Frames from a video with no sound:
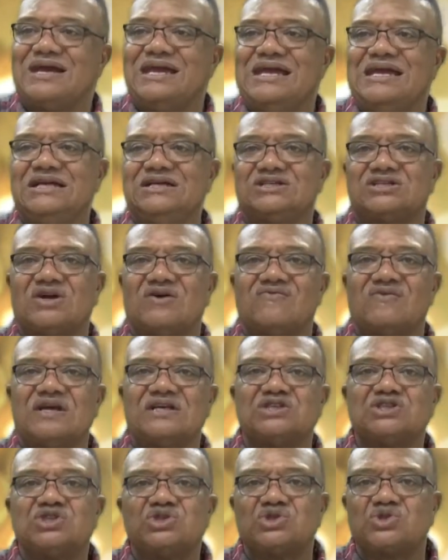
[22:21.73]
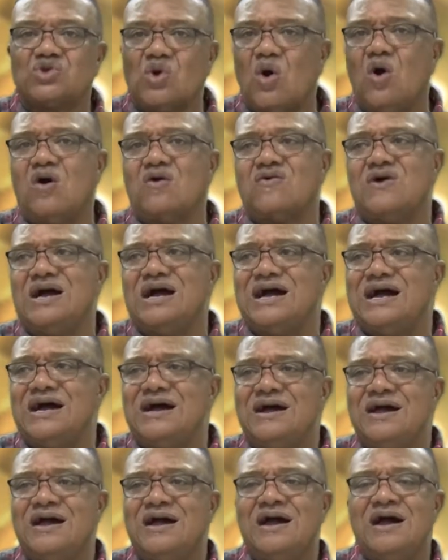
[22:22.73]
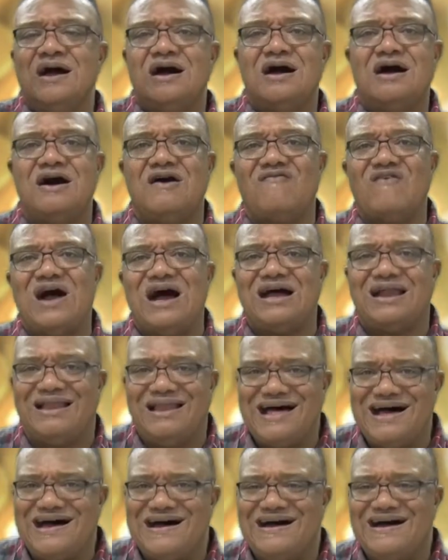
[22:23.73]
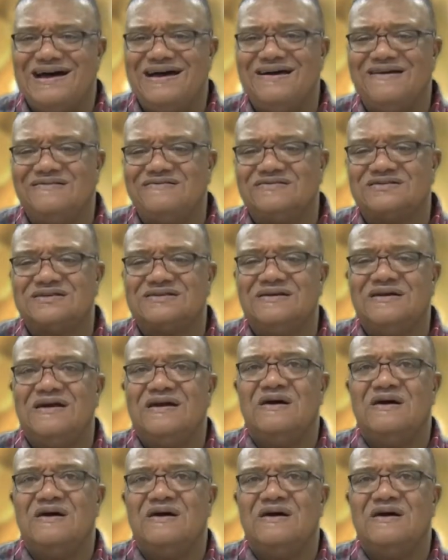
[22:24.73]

he is the restorer of our lives.